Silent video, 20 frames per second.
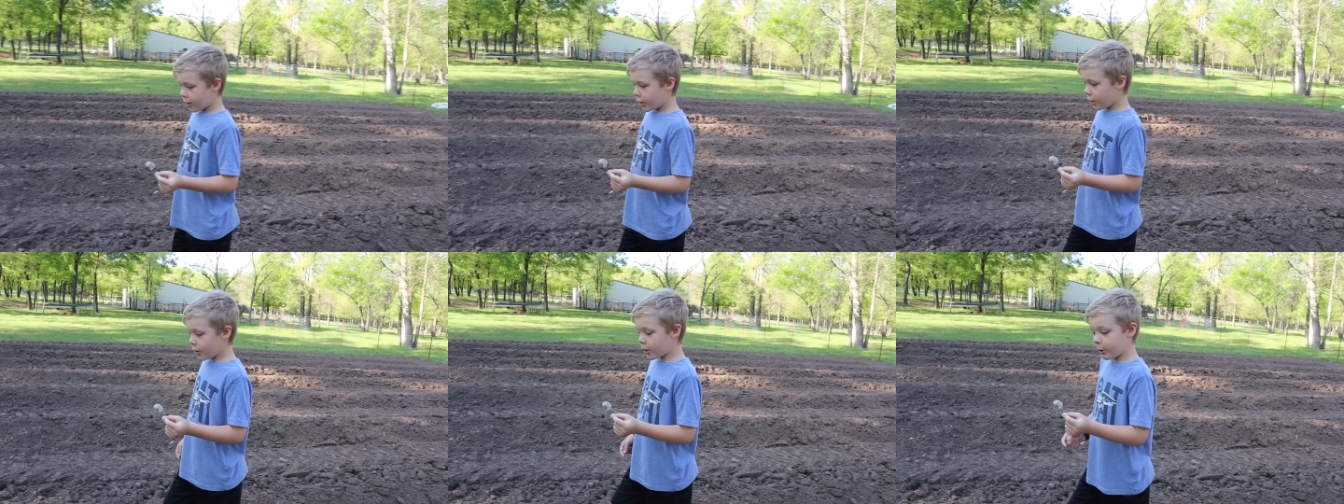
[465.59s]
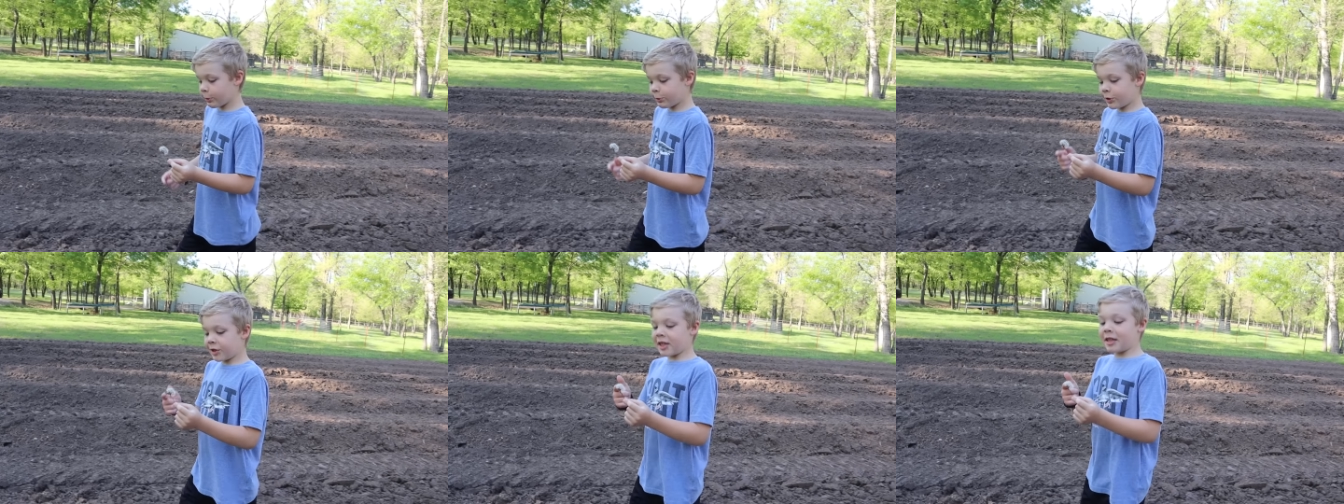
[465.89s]
You
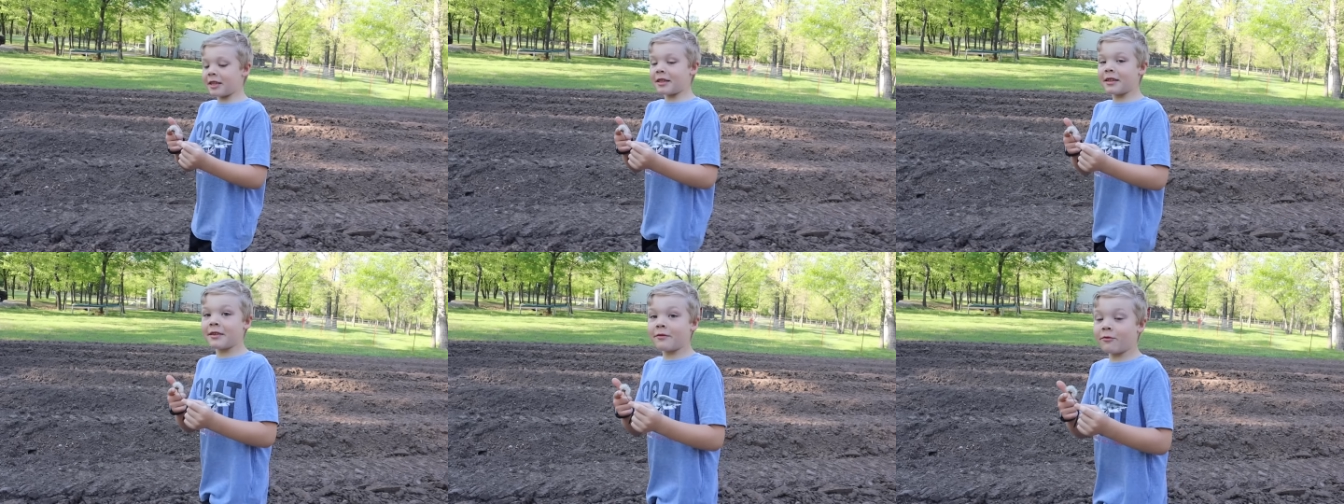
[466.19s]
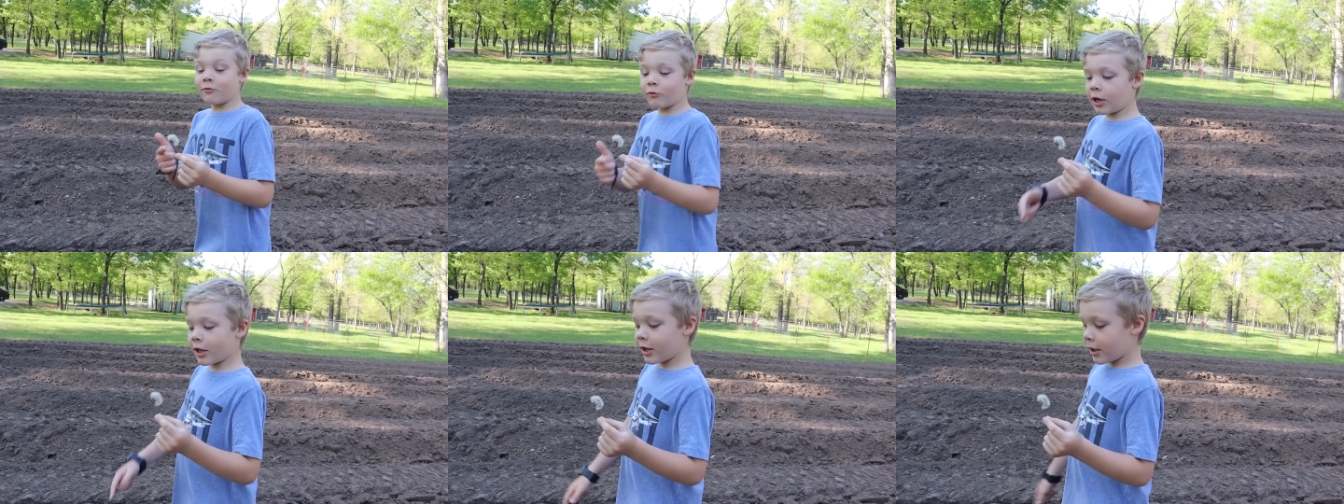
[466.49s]
know the,
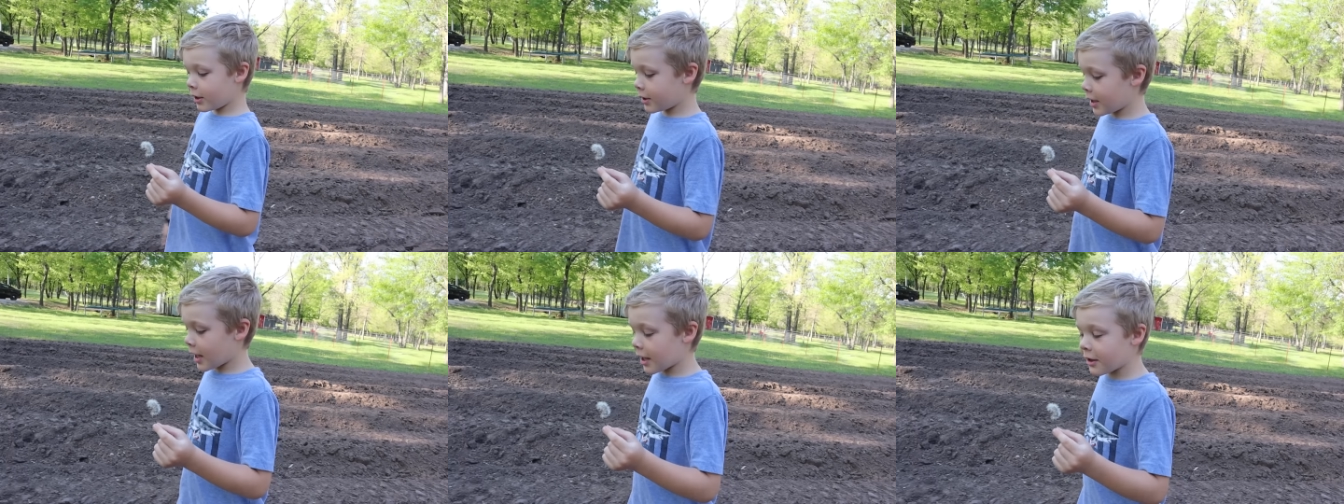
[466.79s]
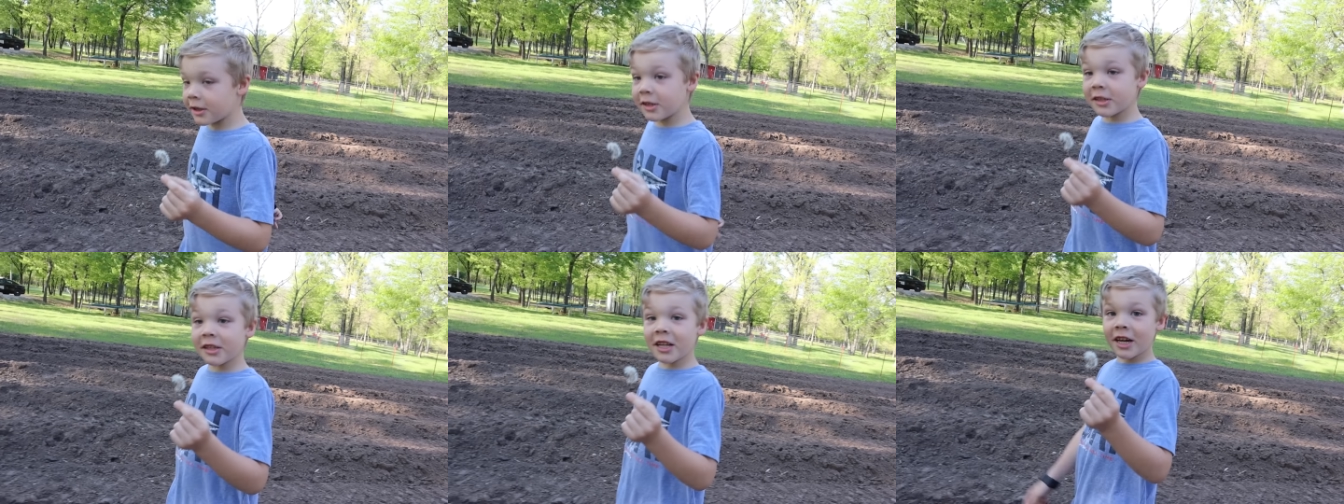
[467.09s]
what
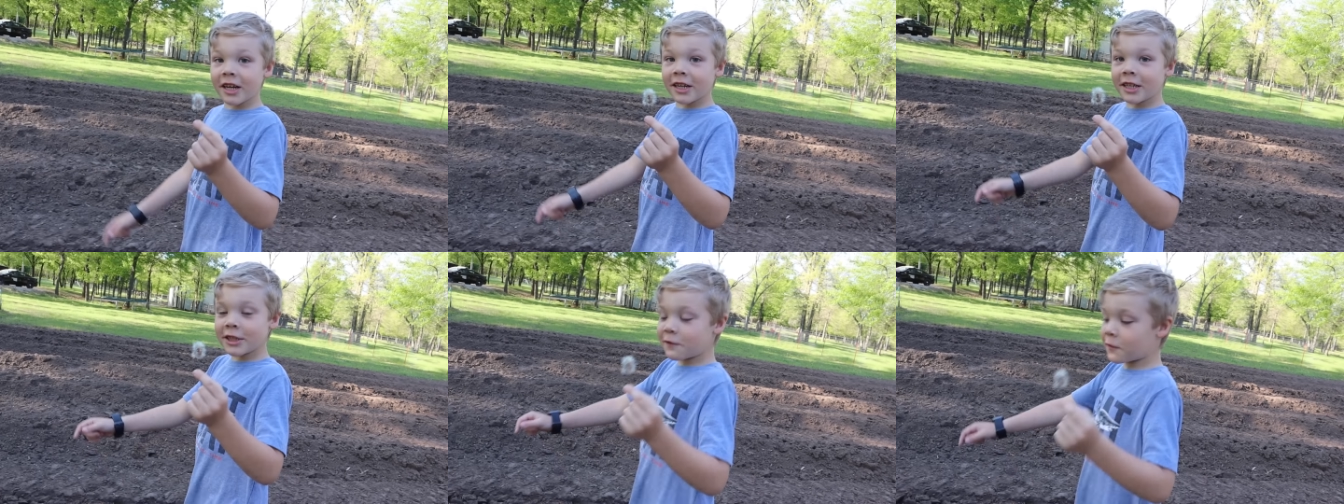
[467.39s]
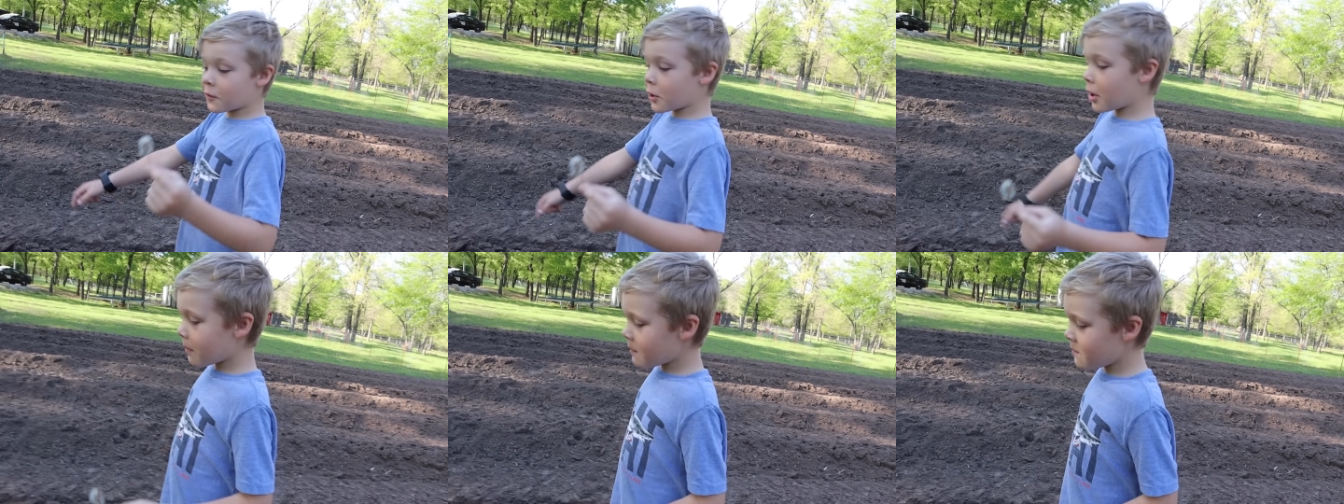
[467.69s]
dandelion is
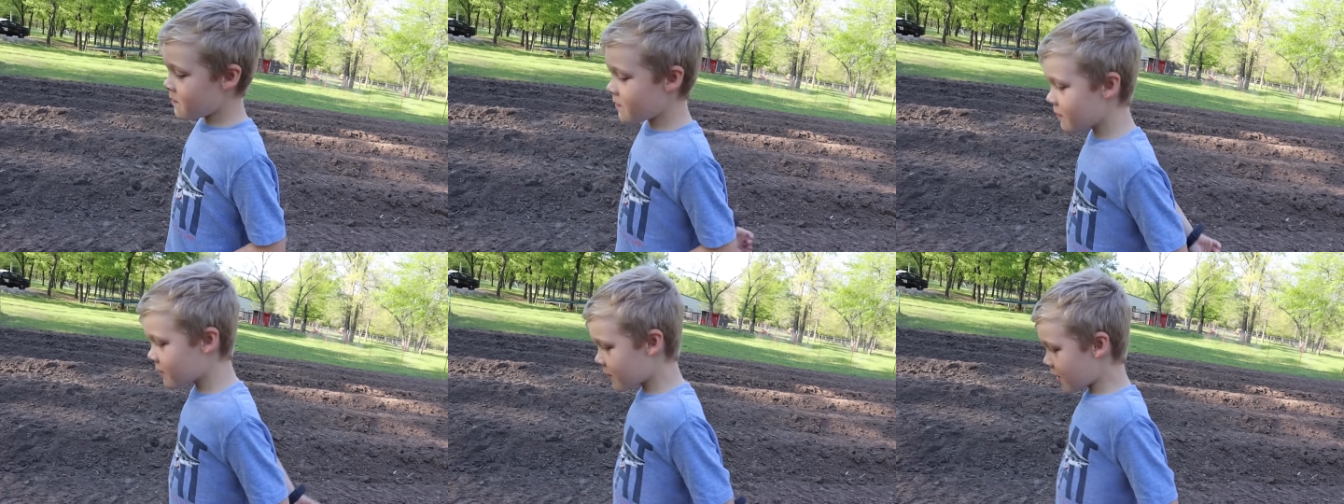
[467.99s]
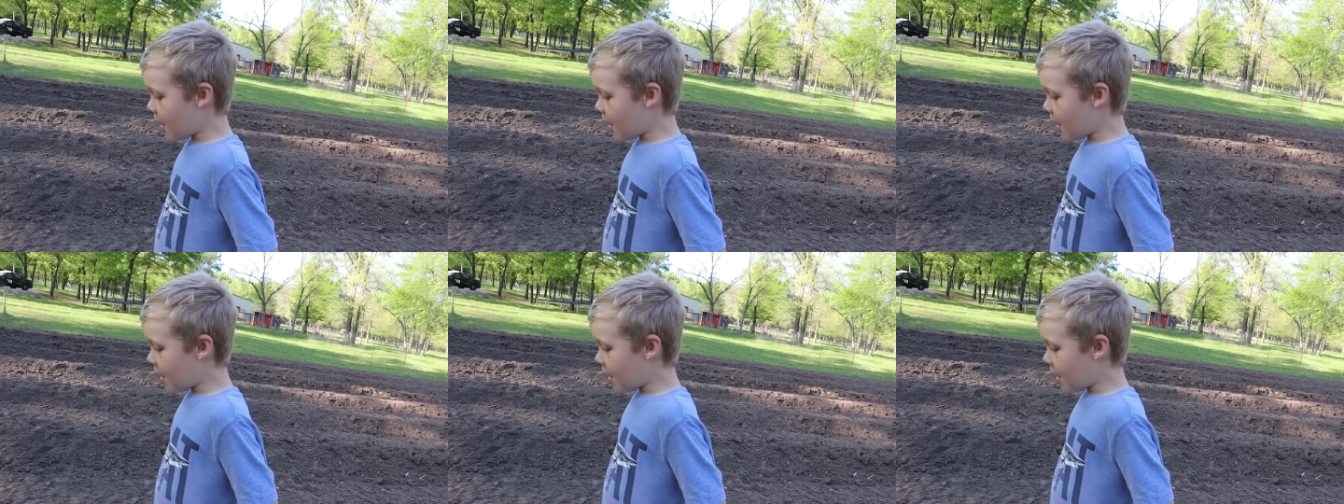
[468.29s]
from?